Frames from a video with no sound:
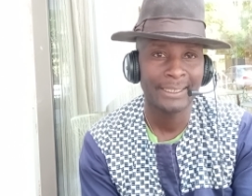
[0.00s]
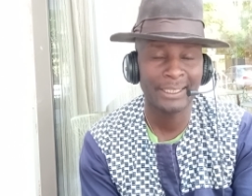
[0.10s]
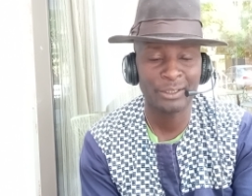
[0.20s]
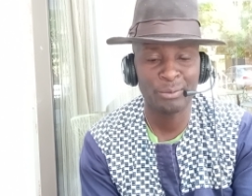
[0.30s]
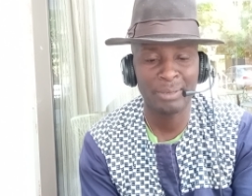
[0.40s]

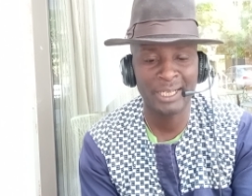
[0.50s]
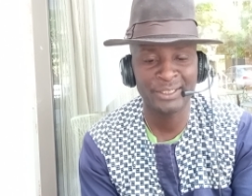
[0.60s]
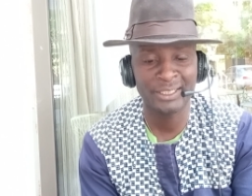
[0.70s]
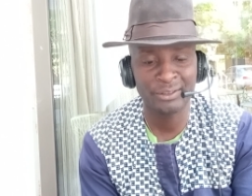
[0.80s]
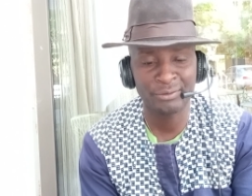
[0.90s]
that
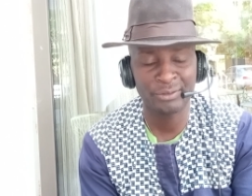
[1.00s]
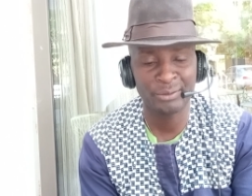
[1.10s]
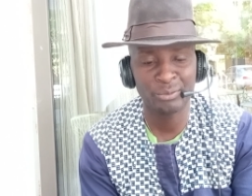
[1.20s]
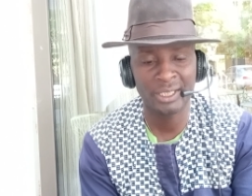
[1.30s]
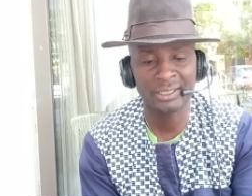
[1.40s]
combines legal
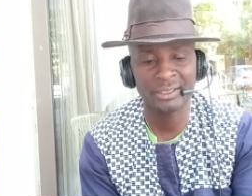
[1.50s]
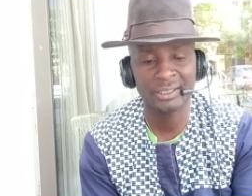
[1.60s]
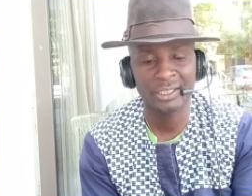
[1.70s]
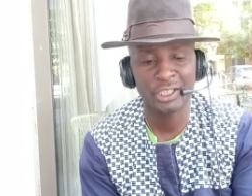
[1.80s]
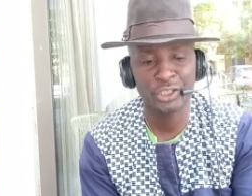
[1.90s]

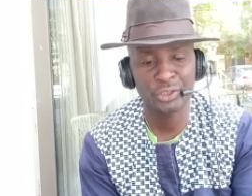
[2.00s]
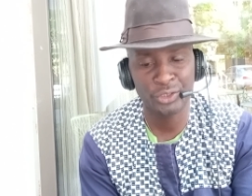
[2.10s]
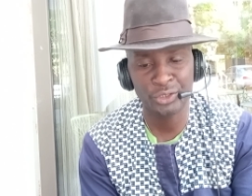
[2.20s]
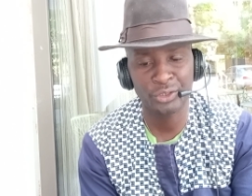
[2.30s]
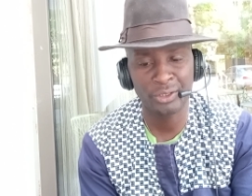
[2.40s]
frameworks,
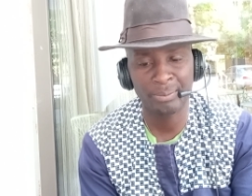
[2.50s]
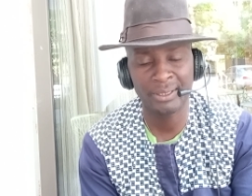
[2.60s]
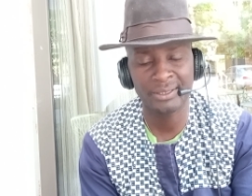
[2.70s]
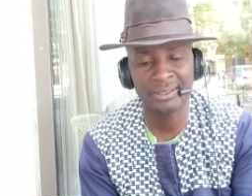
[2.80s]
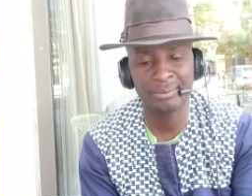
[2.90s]
institutional
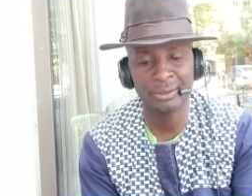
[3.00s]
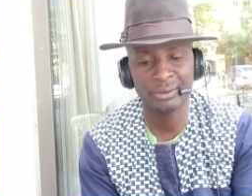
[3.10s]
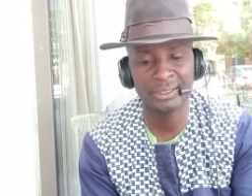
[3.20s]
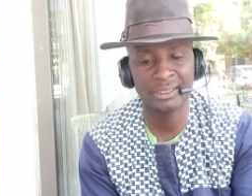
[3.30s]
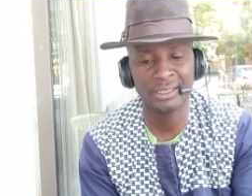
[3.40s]
capacity
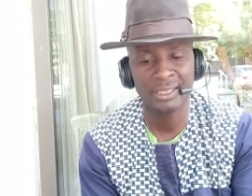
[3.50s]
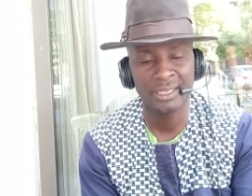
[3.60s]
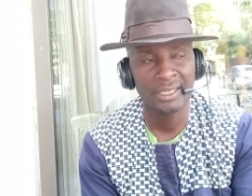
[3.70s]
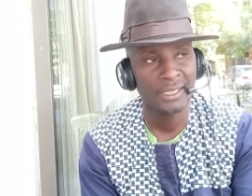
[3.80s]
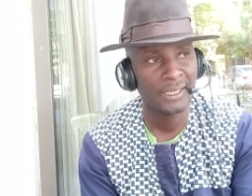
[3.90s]
building,
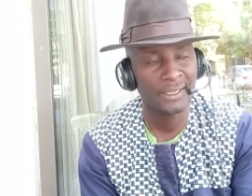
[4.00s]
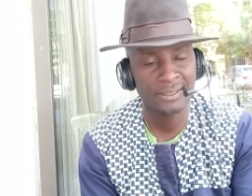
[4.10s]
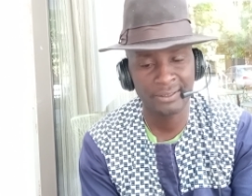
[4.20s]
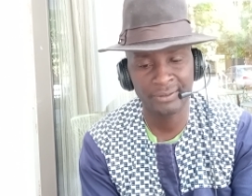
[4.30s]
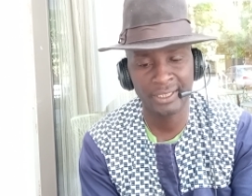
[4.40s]

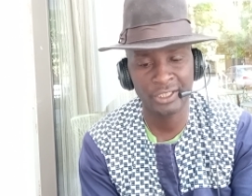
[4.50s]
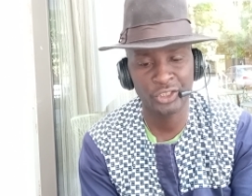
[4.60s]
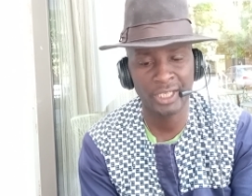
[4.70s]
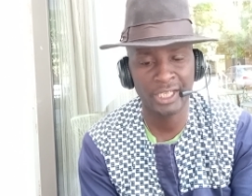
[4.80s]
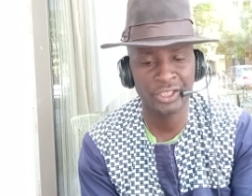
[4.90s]
civic
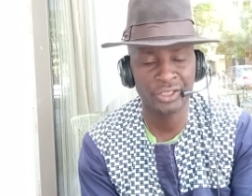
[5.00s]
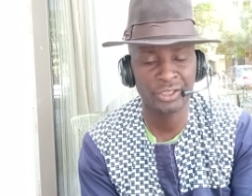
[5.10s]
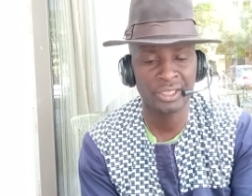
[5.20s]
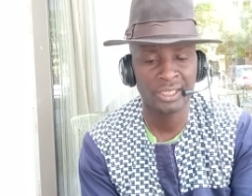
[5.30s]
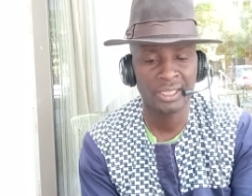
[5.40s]

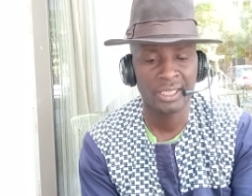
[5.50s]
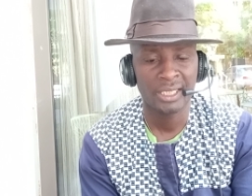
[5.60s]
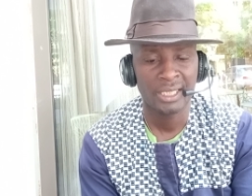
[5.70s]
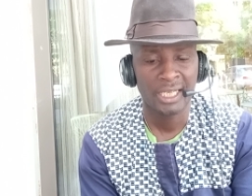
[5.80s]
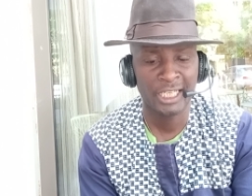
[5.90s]
education,
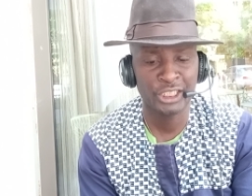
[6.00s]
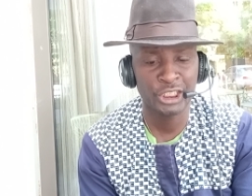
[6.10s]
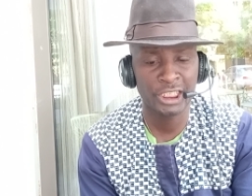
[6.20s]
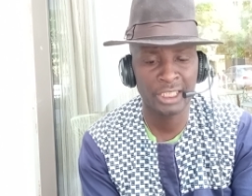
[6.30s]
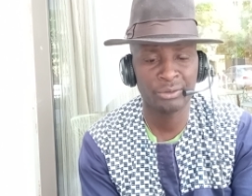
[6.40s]

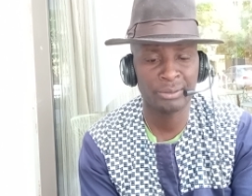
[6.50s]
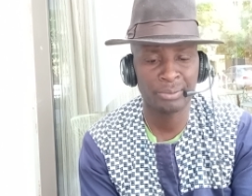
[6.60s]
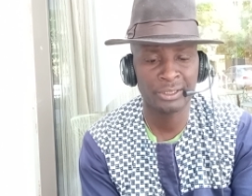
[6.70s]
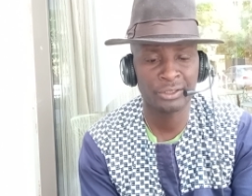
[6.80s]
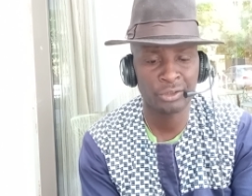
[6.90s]
and genuine
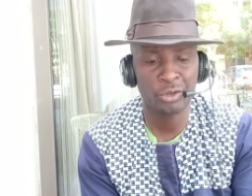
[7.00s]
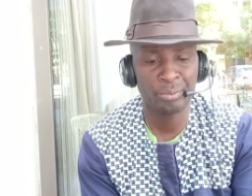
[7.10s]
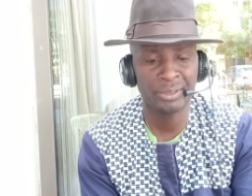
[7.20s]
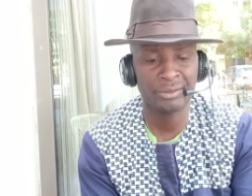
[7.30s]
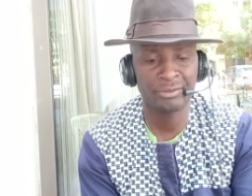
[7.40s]
political
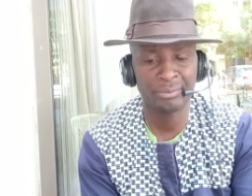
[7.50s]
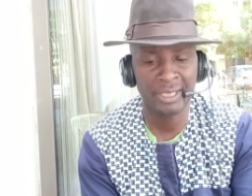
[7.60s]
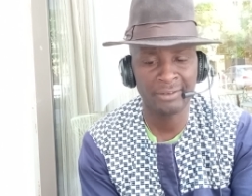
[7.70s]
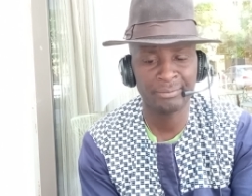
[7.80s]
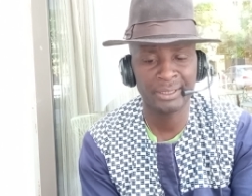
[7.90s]
commitment from
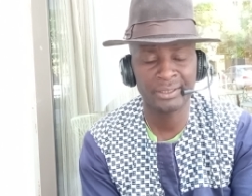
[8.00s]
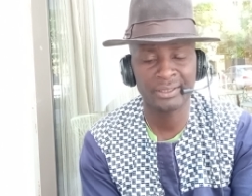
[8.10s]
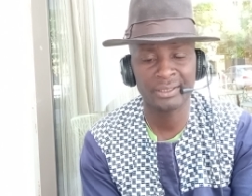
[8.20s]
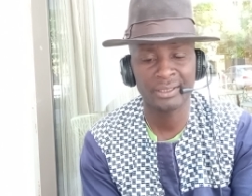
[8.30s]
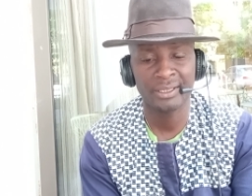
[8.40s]

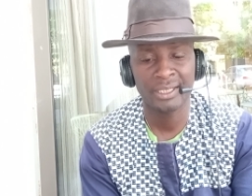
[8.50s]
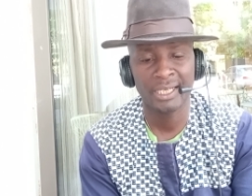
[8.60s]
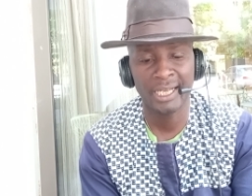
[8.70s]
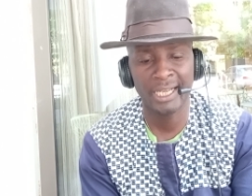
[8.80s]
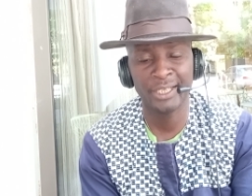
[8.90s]
governments
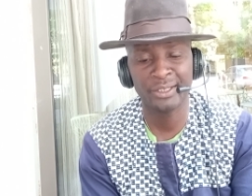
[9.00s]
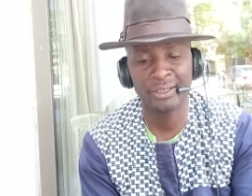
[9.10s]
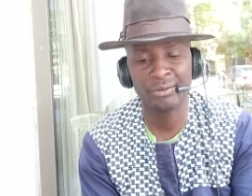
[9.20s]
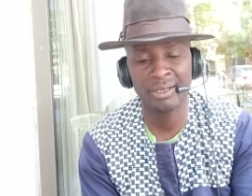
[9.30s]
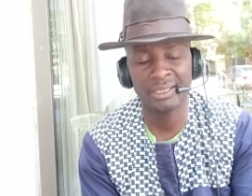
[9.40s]
in the
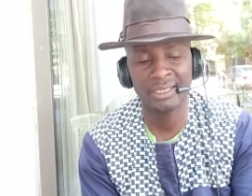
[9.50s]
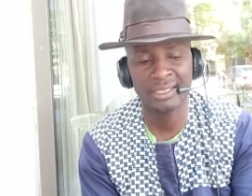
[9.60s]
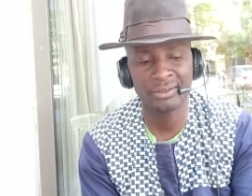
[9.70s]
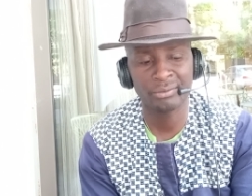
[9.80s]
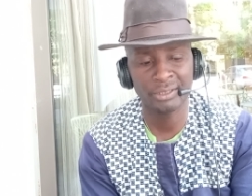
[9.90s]
Great
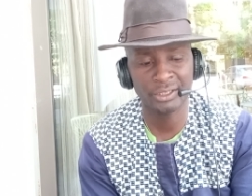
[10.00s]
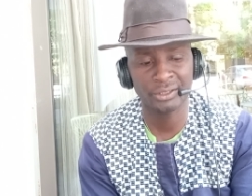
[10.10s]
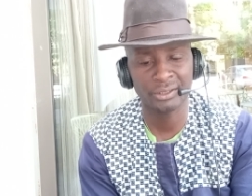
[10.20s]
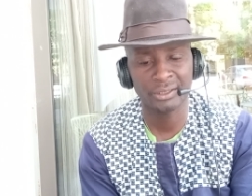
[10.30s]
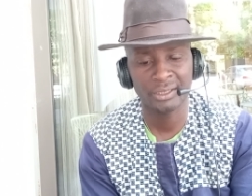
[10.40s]
Lakes
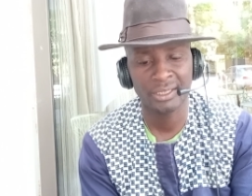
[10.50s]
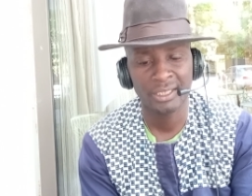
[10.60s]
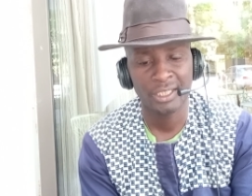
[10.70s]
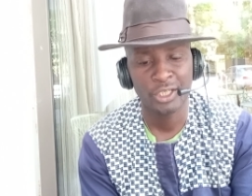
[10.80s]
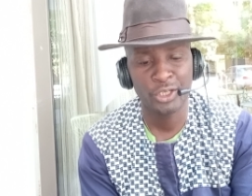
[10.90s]
region.
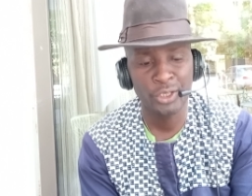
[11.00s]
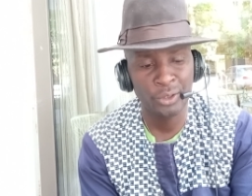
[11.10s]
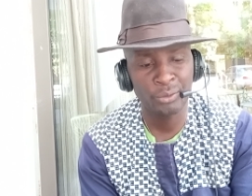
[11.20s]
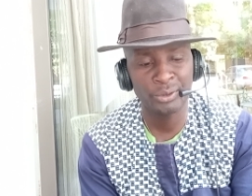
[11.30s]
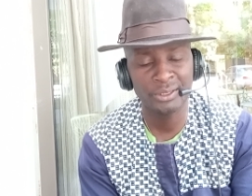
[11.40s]

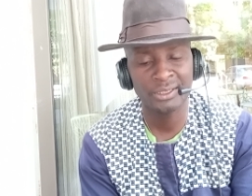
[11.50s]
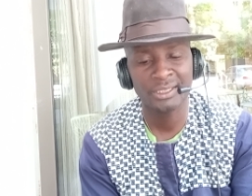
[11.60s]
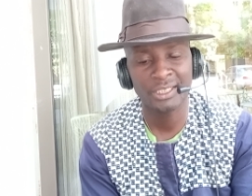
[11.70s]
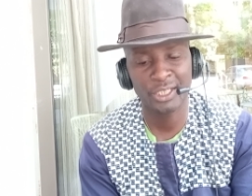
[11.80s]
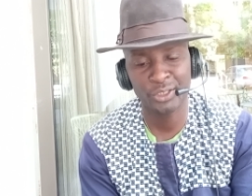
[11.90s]
No one
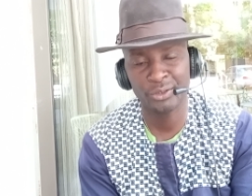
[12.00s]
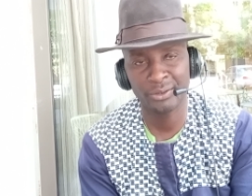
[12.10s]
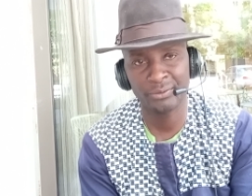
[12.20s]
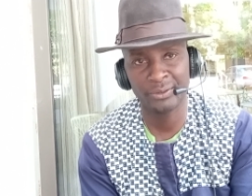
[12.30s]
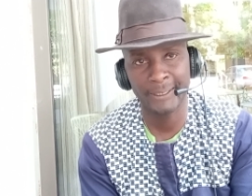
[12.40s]
can do
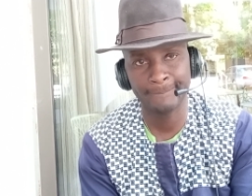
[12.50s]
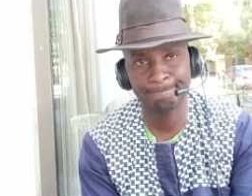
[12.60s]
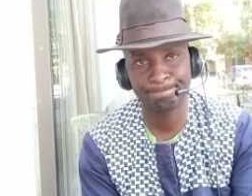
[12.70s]
it for them.